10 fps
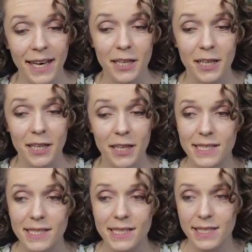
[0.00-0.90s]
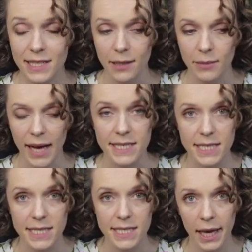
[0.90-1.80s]
it means that the team has
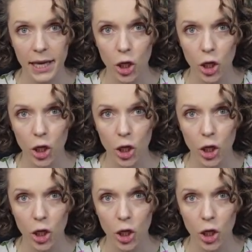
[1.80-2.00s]
taken